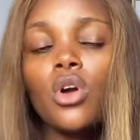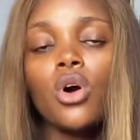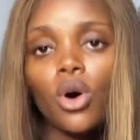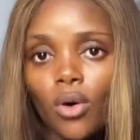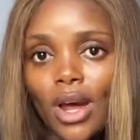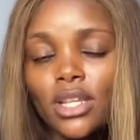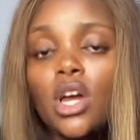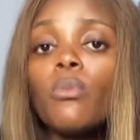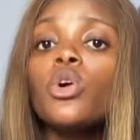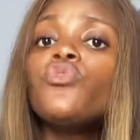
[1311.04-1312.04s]
All right,
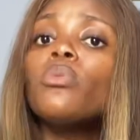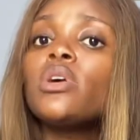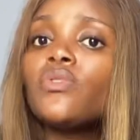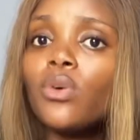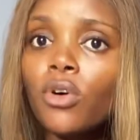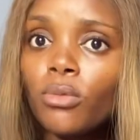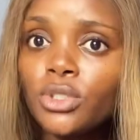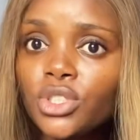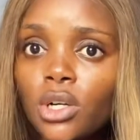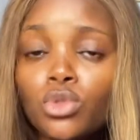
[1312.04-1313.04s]
but if you're making for
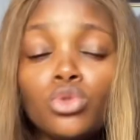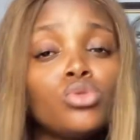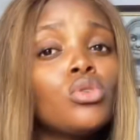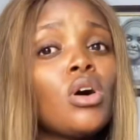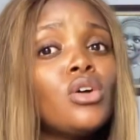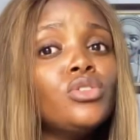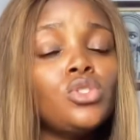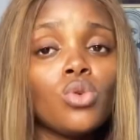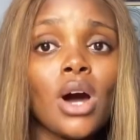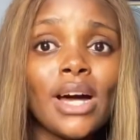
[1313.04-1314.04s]
commercial, you do not need
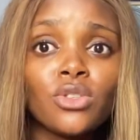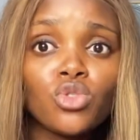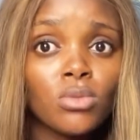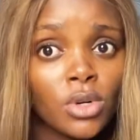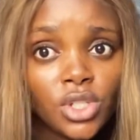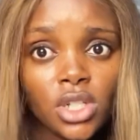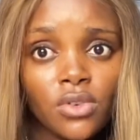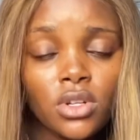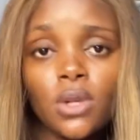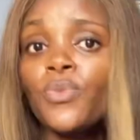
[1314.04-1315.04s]
to add too much
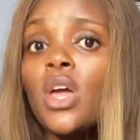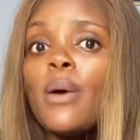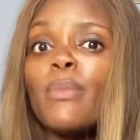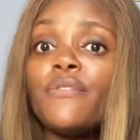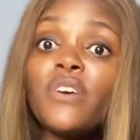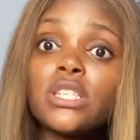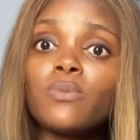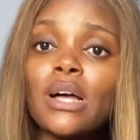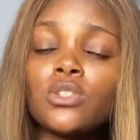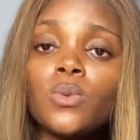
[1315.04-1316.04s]
ingredient. My first
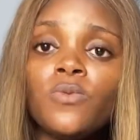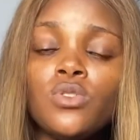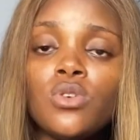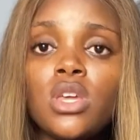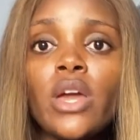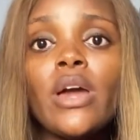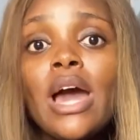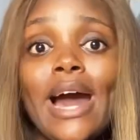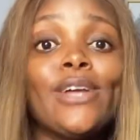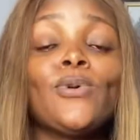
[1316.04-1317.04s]
black soap video here,
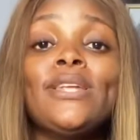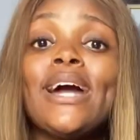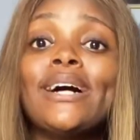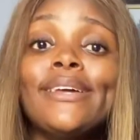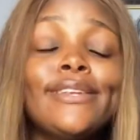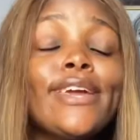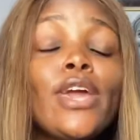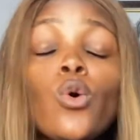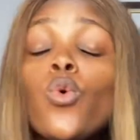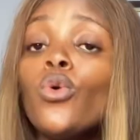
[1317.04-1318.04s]
I actually added a
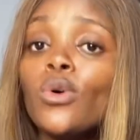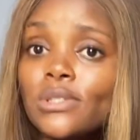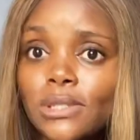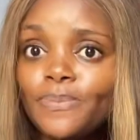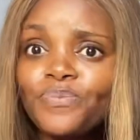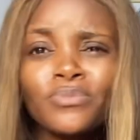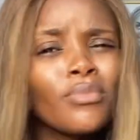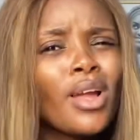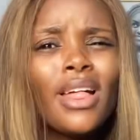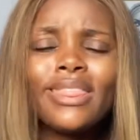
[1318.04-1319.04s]
whole lot.
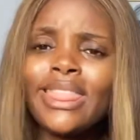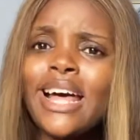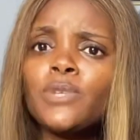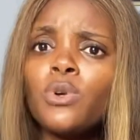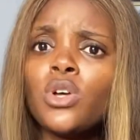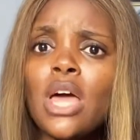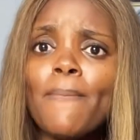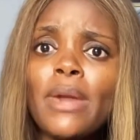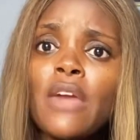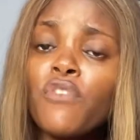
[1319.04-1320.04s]
That's because I'm
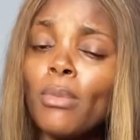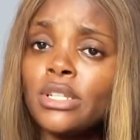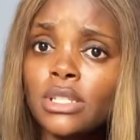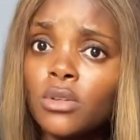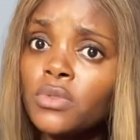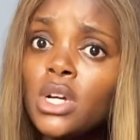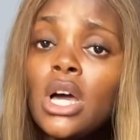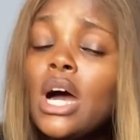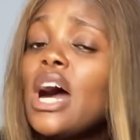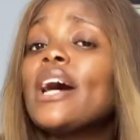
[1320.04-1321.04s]
making for myself,
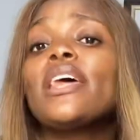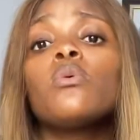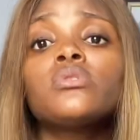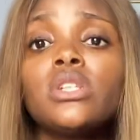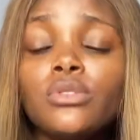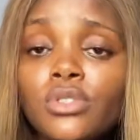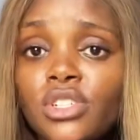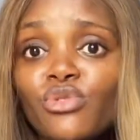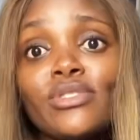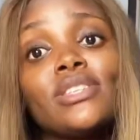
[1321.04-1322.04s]
and I wanted those
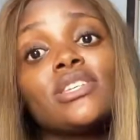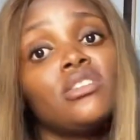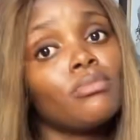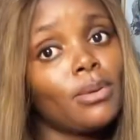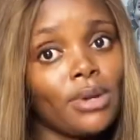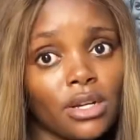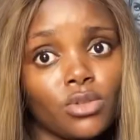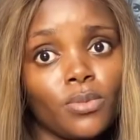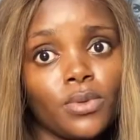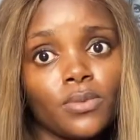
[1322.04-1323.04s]
ingredients in my black soap.